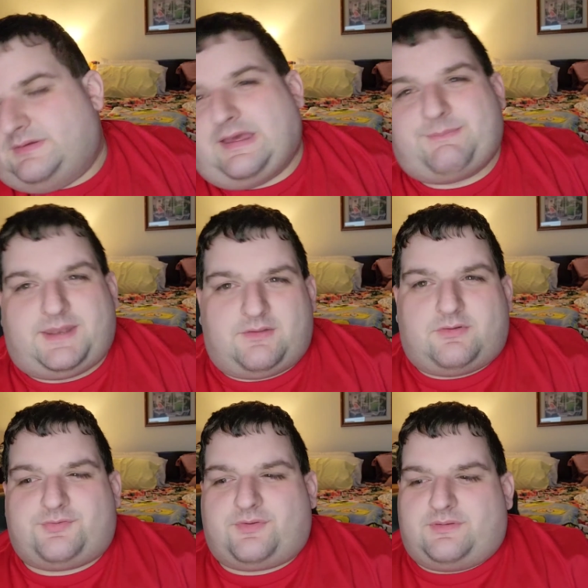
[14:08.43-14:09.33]
I mean, it
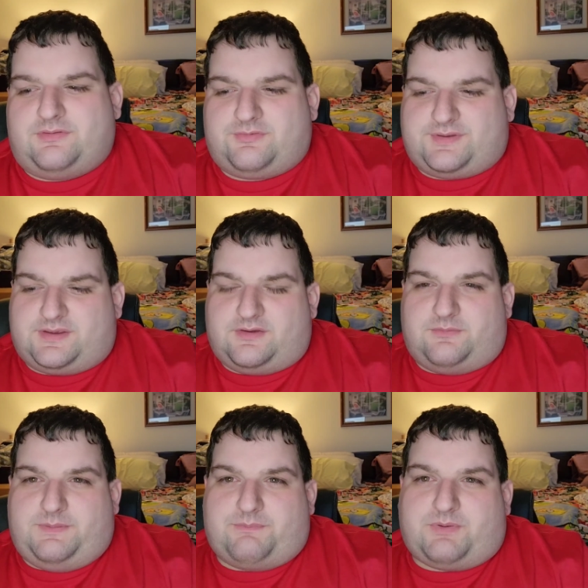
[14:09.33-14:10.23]
looks like it looks like it
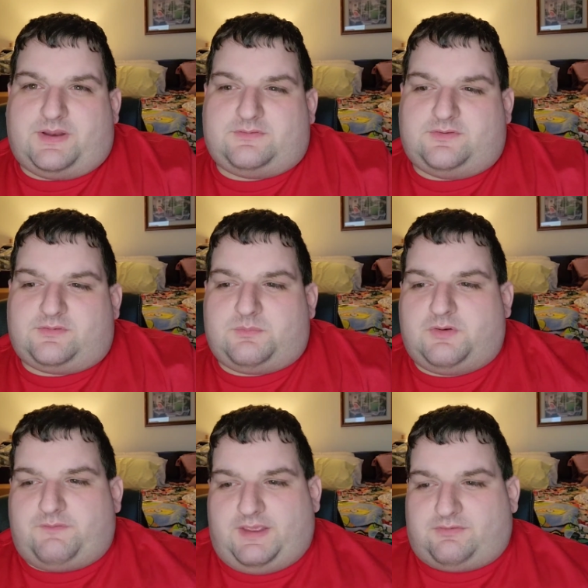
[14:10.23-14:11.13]
could be a pretty decent
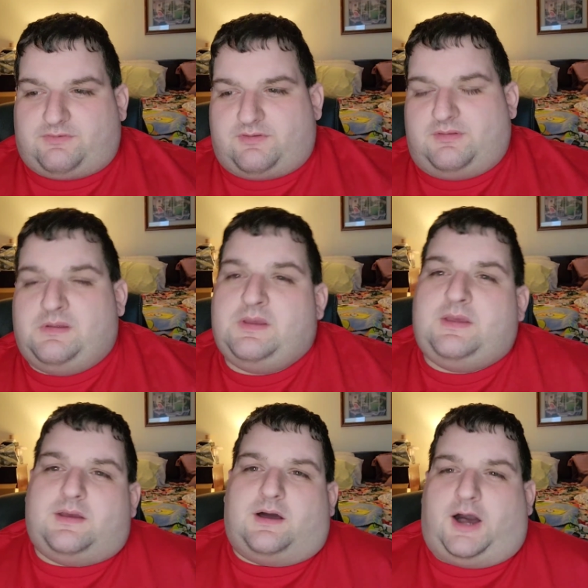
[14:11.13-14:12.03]
movie. It's a
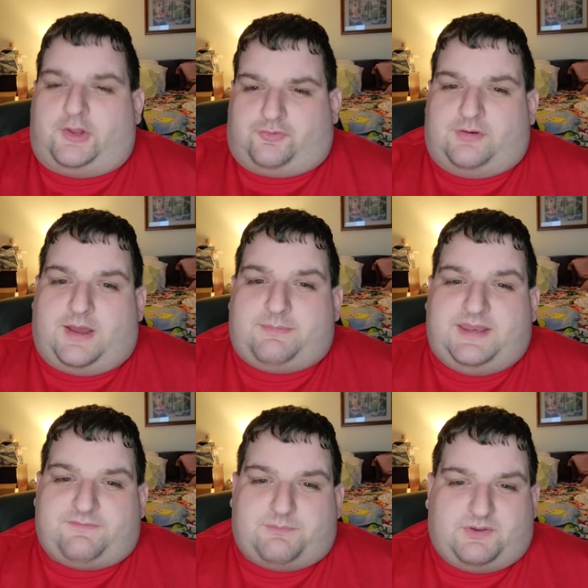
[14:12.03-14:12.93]
Oscar
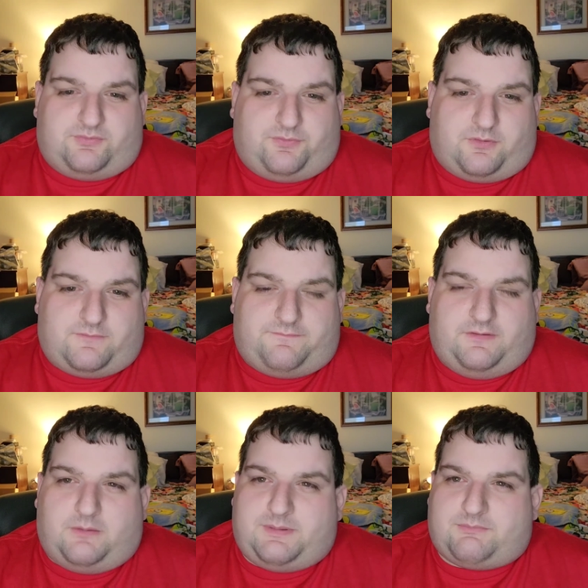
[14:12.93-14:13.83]
nominee for Best Foreign
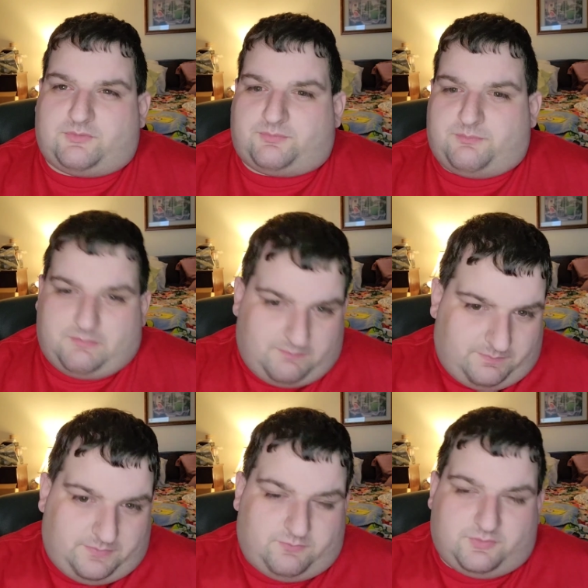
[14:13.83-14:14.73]
Film. It was
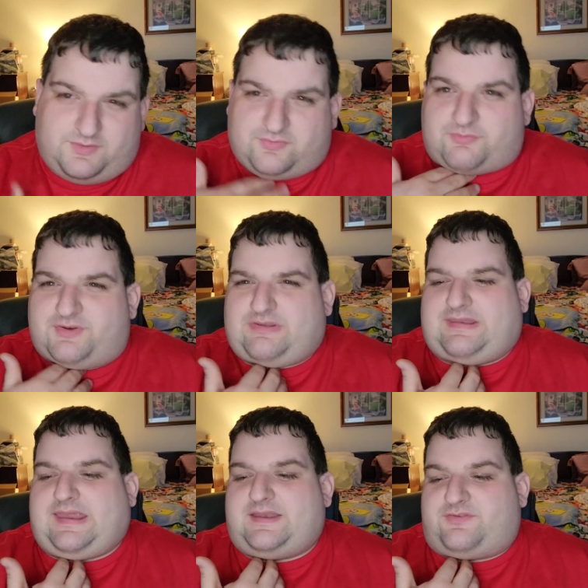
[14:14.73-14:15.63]
released originally in
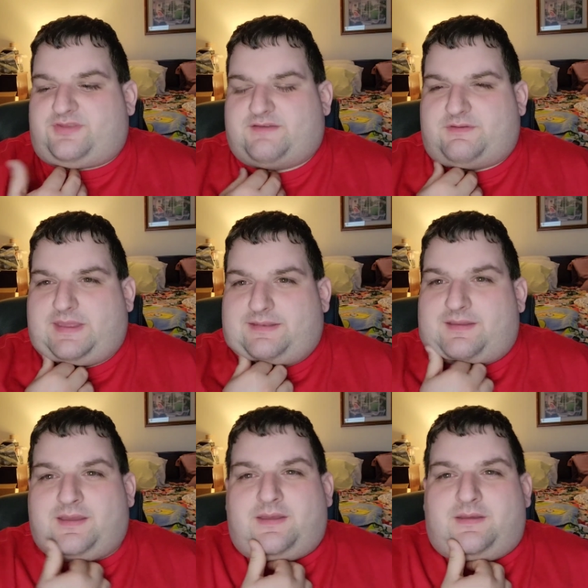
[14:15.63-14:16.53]
'87, and
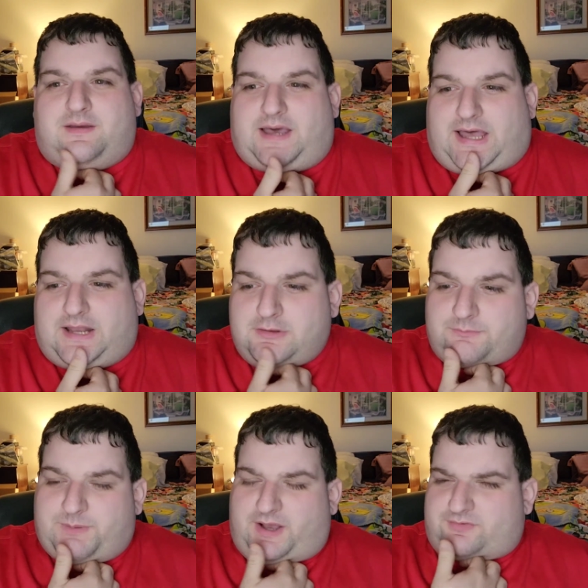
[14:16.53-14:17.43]
I don't know
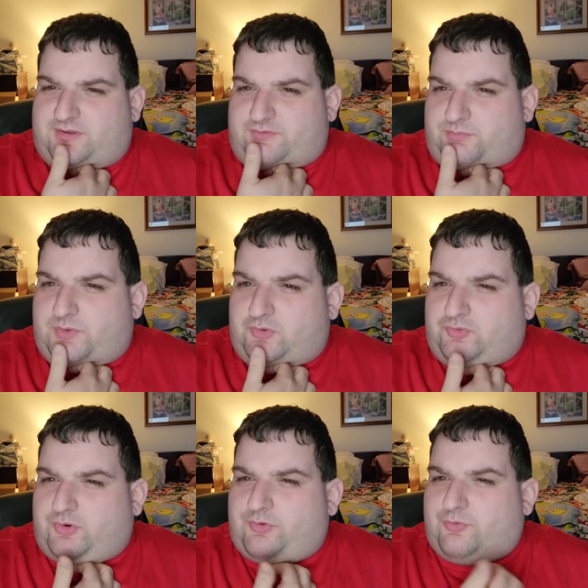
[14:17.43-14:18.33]
if Box Office
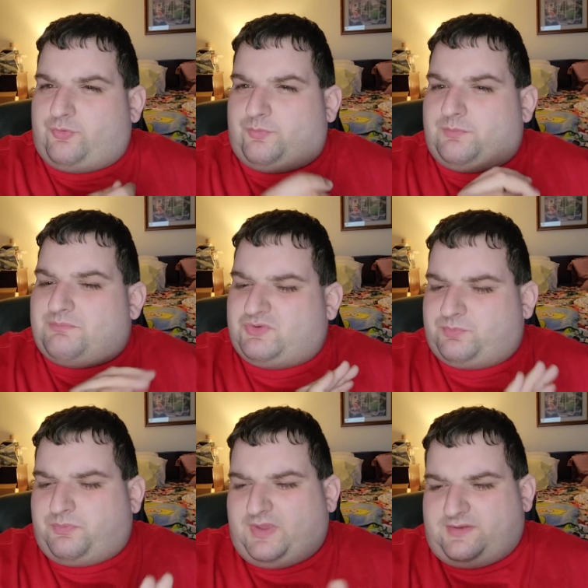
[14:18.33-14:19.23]
Mojo
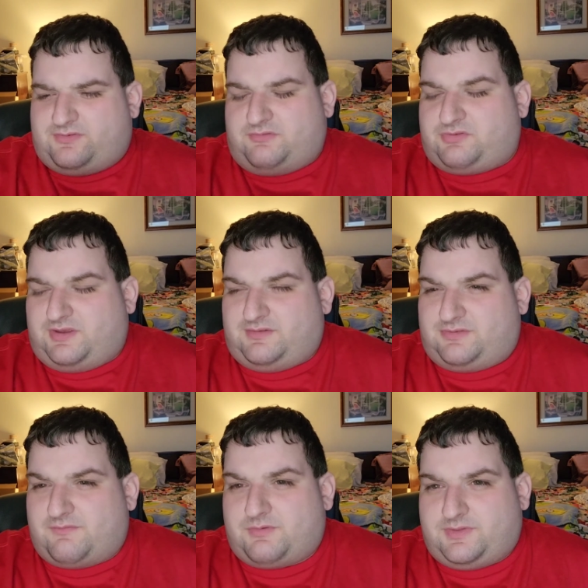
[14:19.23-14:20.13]
misplaced the t-
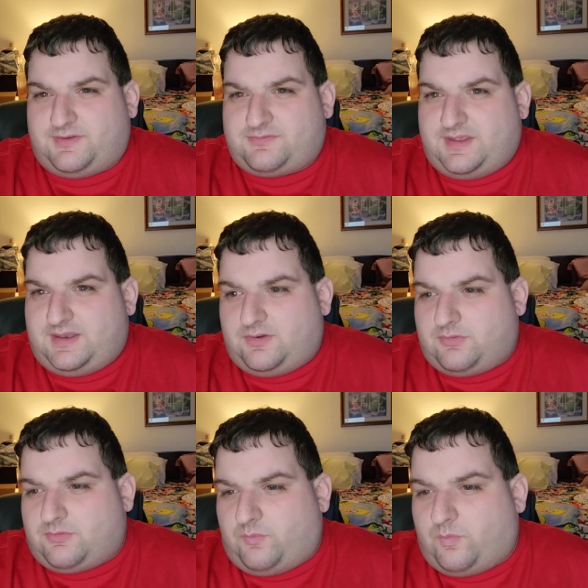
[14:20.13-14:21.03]
the release date
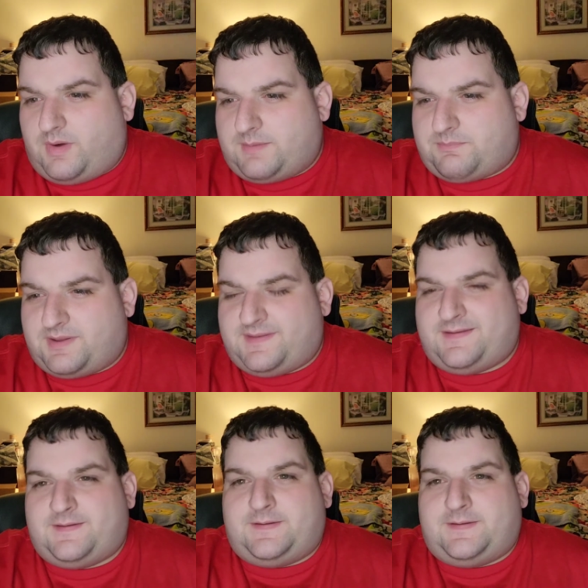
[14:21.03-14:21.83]
here or what, but